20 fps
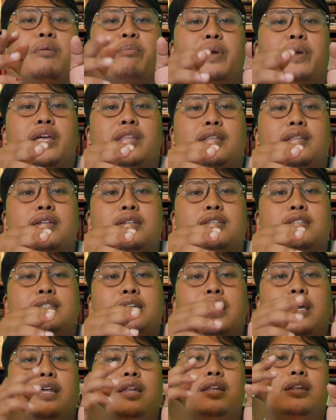maintenance,
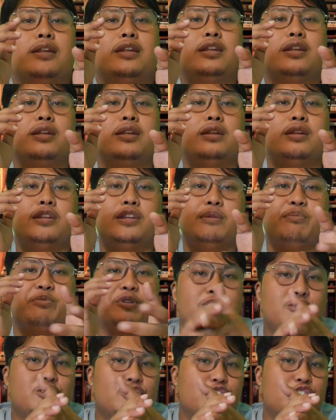and
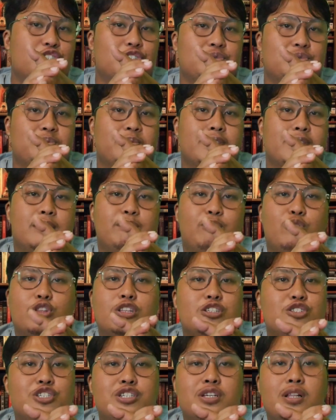depreciation. The
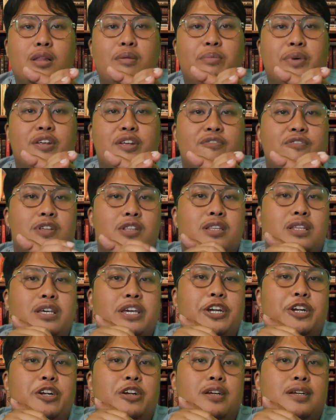potential benefit
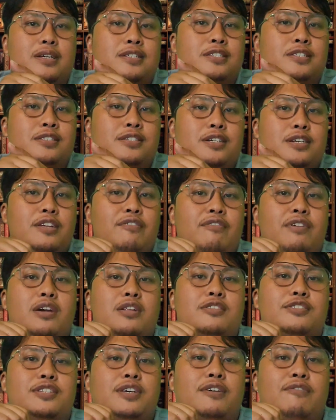here is
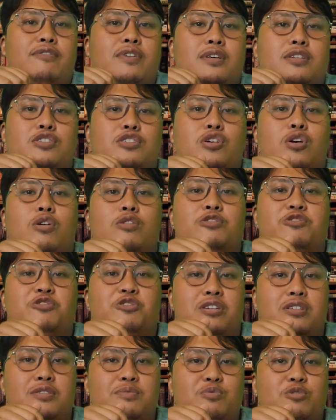significant savings on
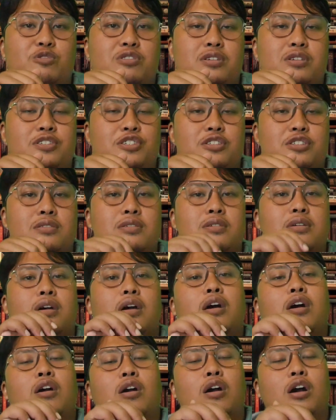transportation
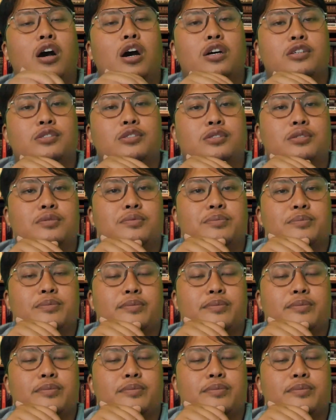costs.